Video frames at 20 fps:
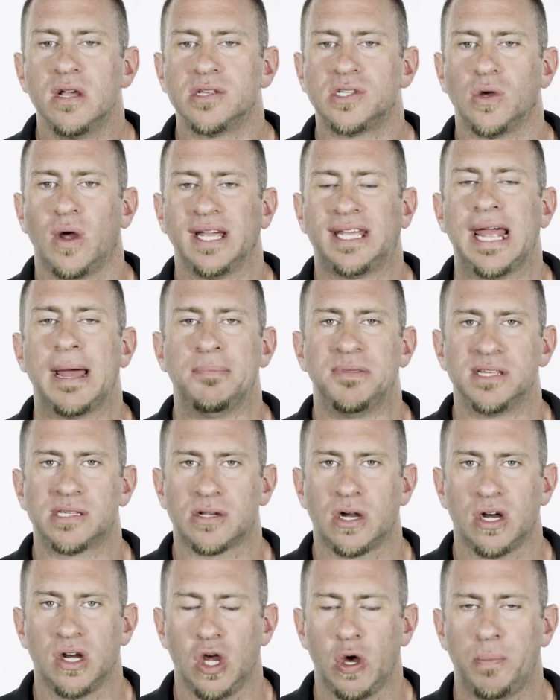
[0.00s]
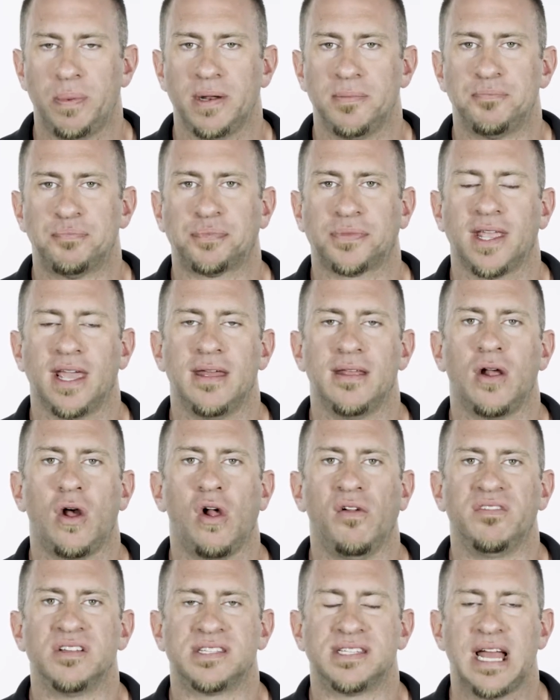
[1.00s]
So I kept this card open, and
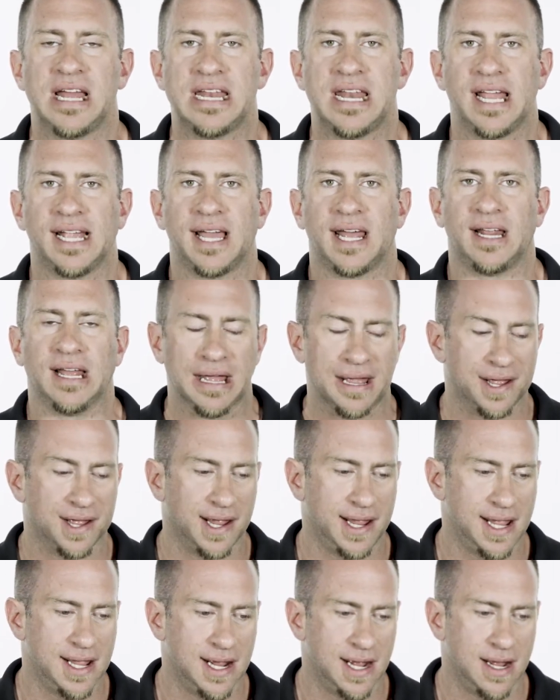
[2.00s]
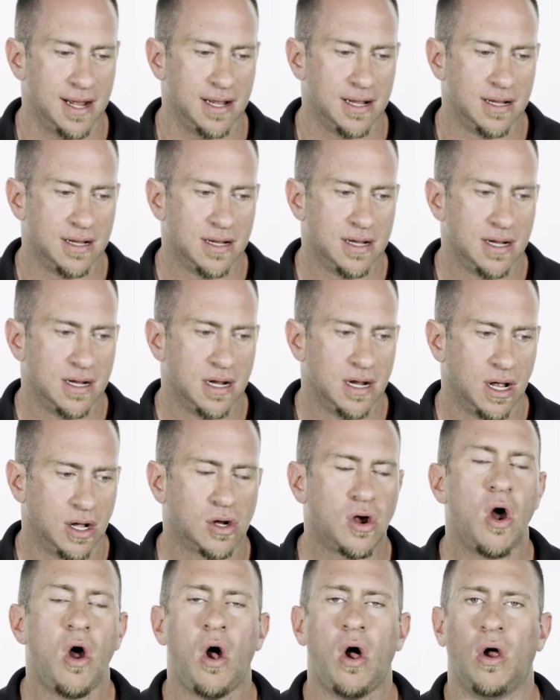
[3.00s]
all of a sudden I got a
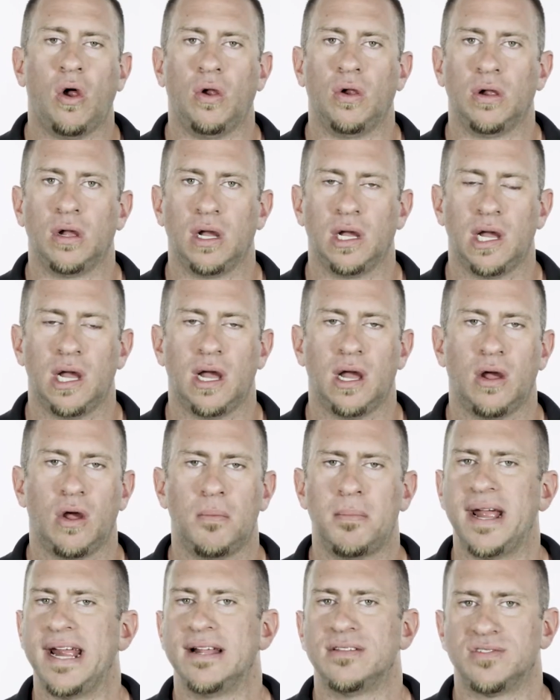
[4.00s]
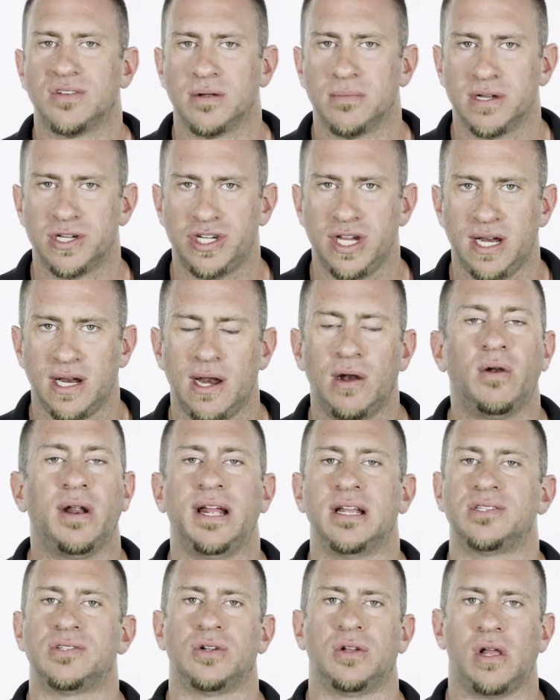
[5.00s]
call on my answering machine. I don't
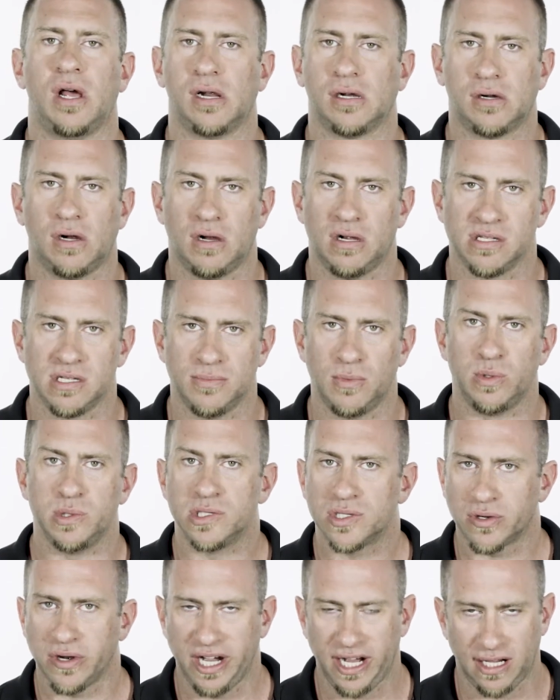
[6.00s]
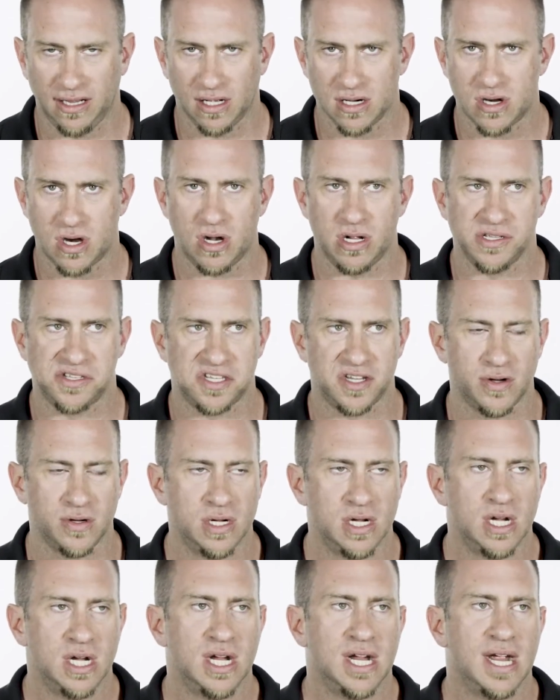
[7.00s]
answer a lot of calls. I'm always screening the calls. So
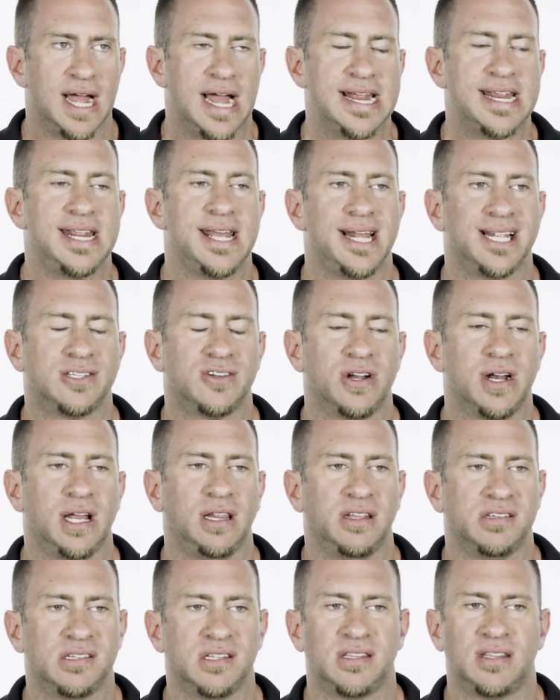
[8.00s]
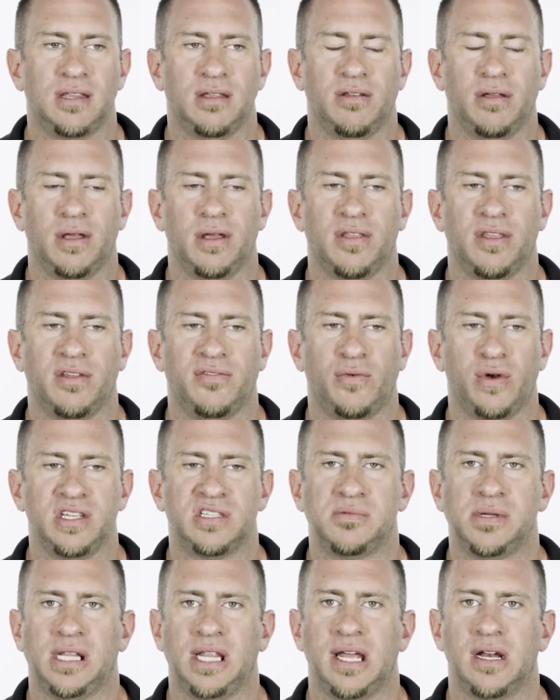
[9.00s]
I didn't answer it. I listened to the
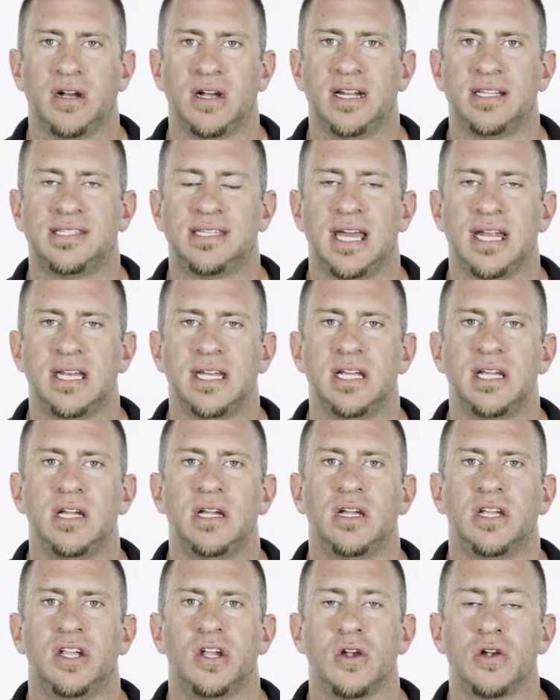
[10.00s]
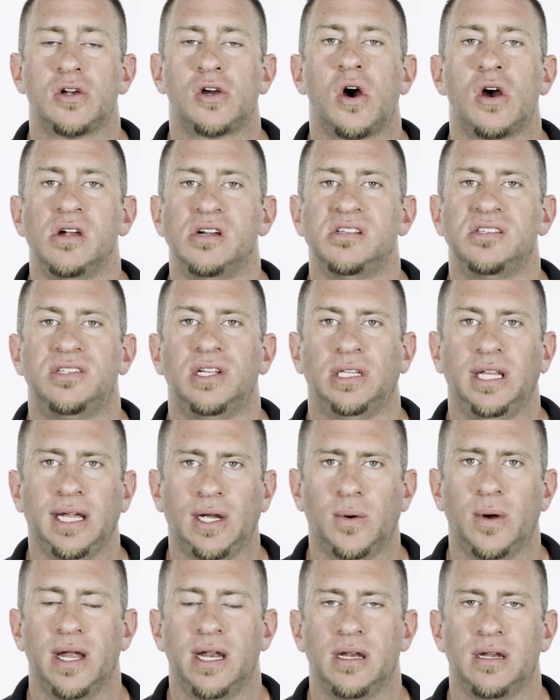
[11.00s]
voicemail later, and it said, your card is
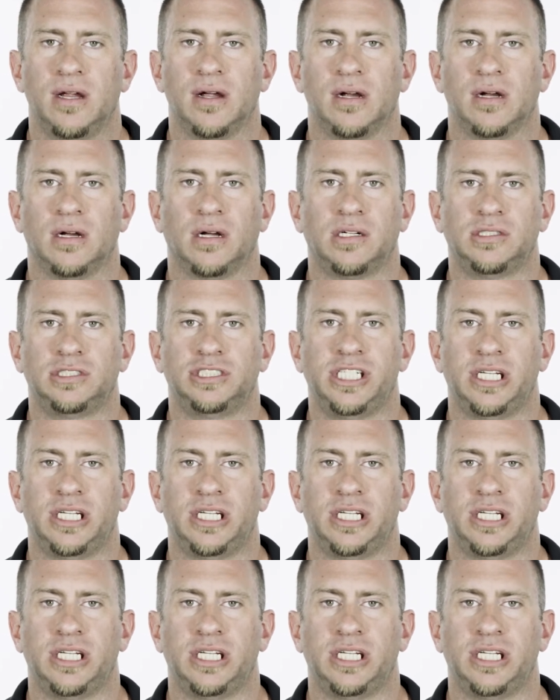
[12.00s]
delinquent. Your